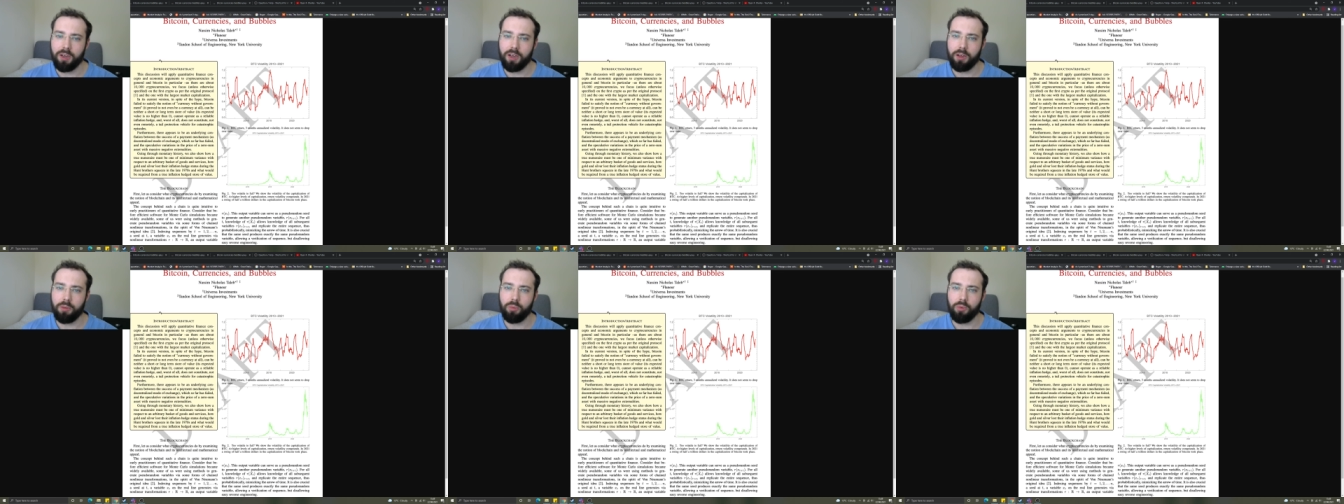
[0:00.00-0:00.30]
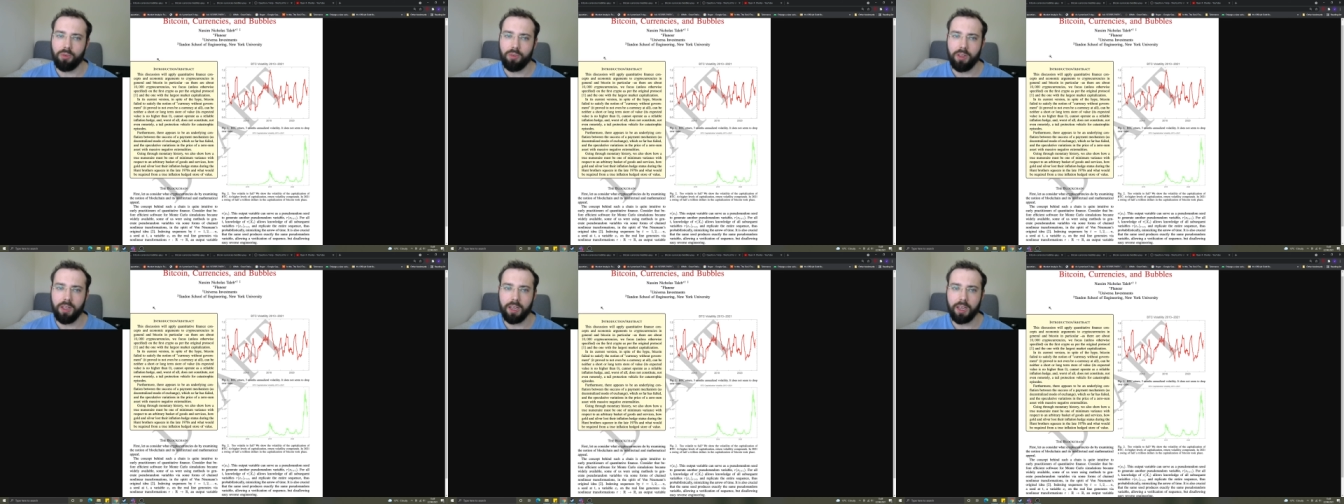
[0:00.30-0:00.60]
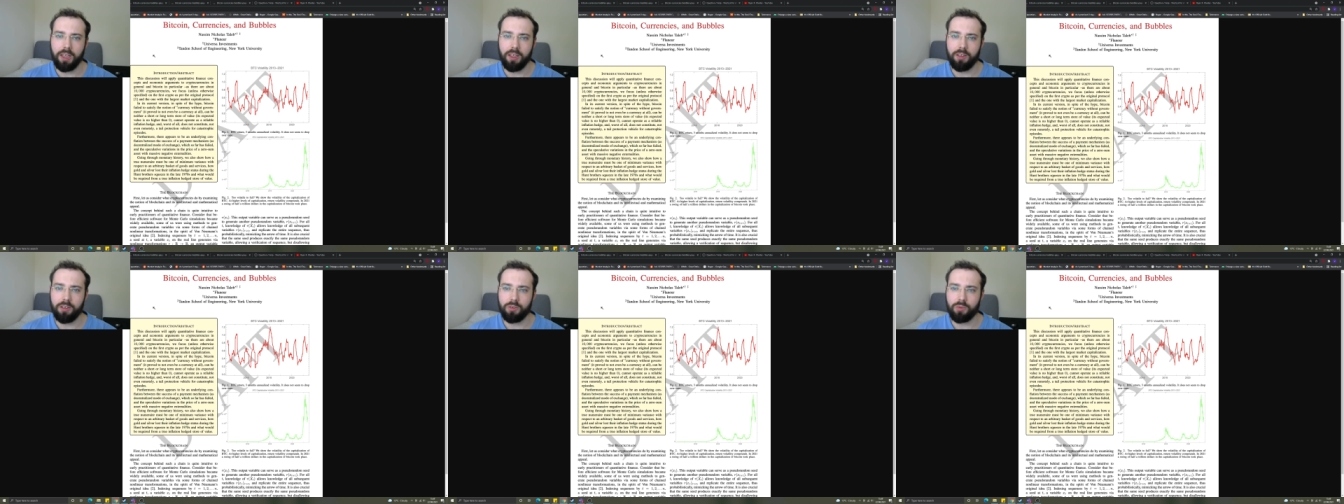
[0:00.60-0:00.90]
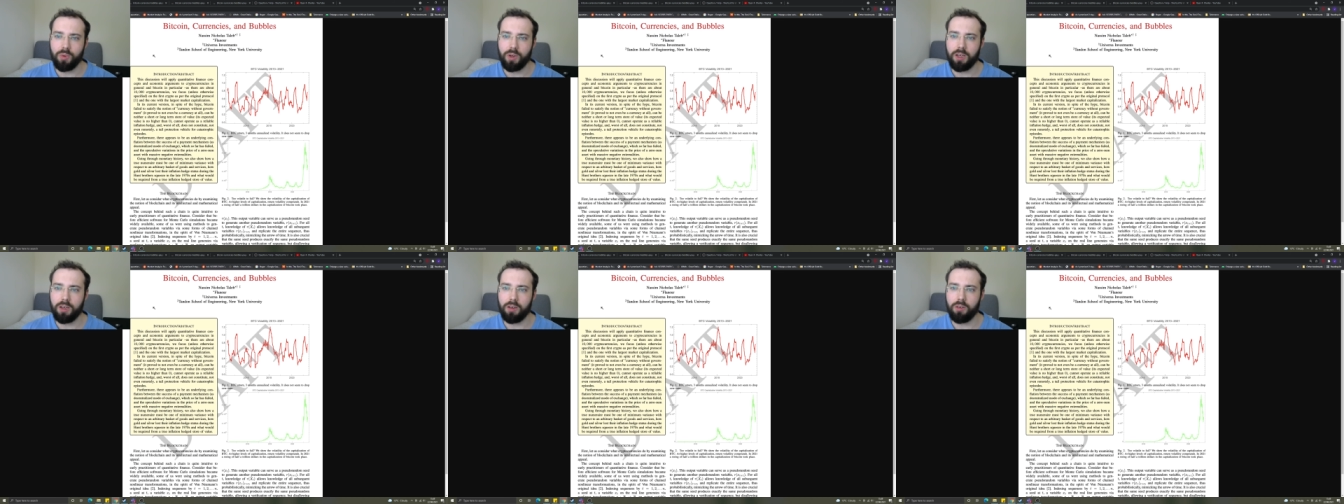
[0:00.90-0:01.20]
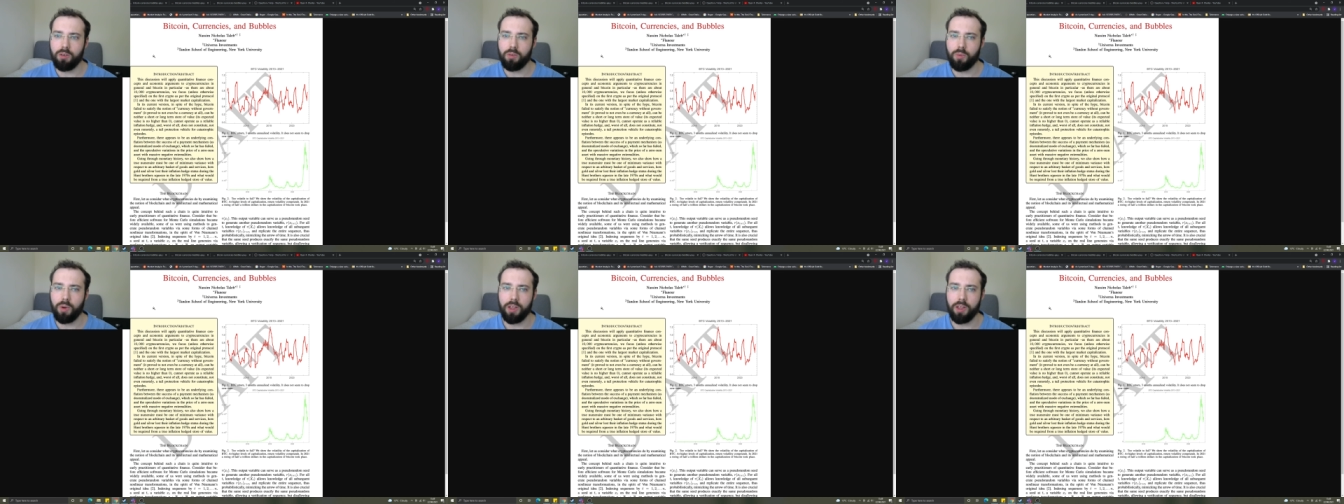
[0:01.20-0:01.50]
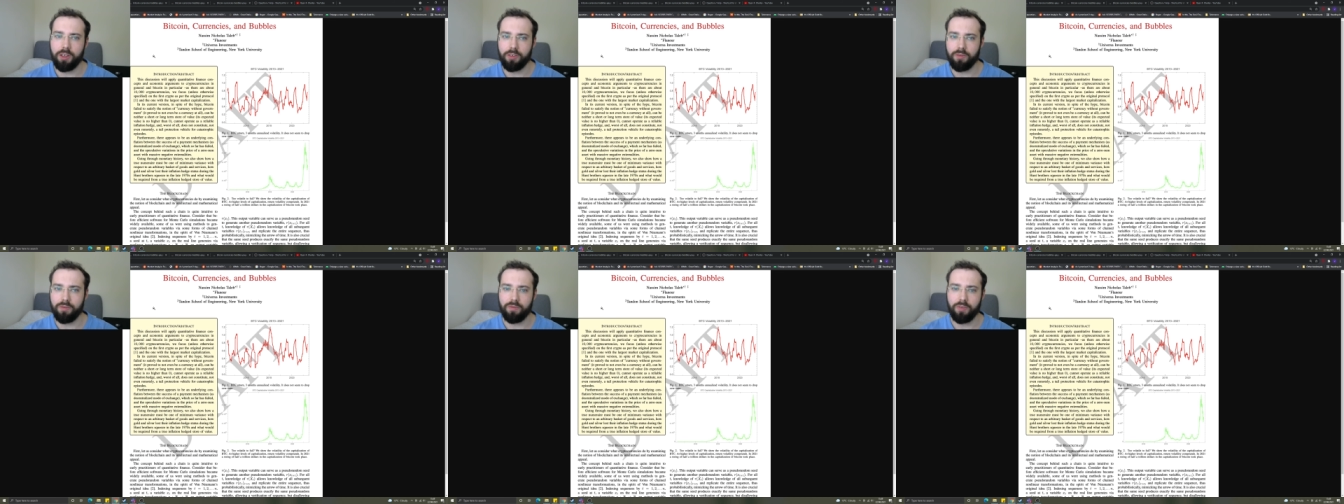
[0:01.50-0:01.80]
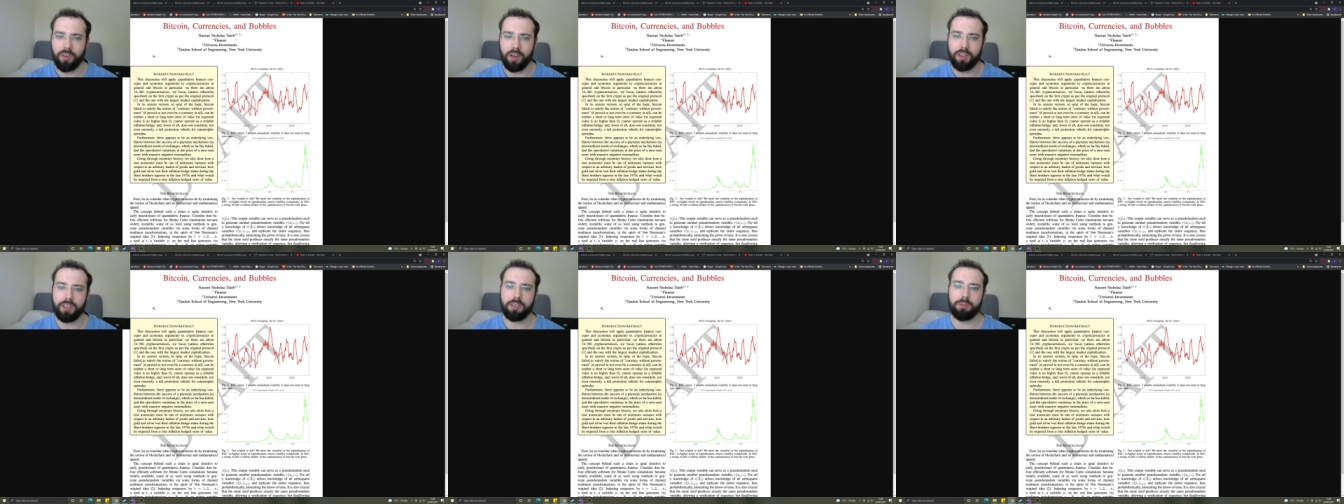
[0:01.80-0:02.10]
I will link as well where you can
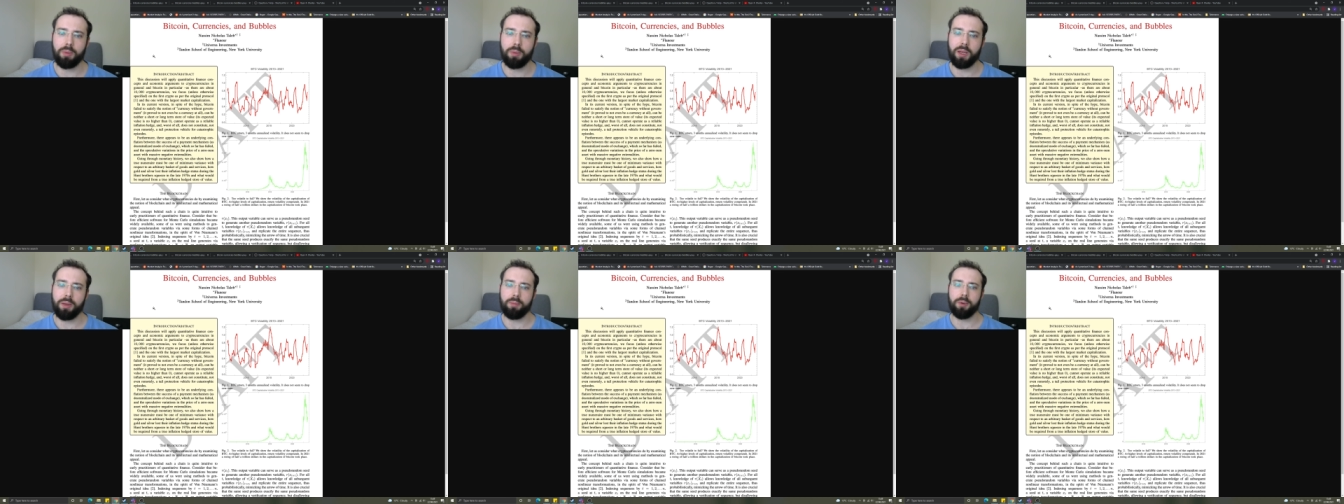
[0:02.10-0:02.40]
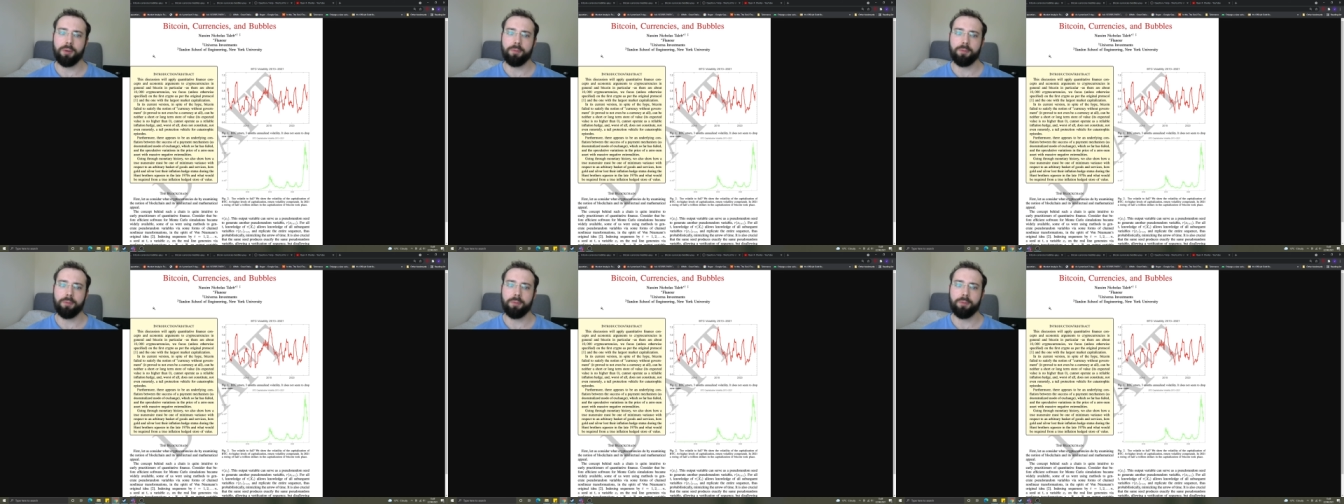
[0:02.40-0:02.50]
find this paper.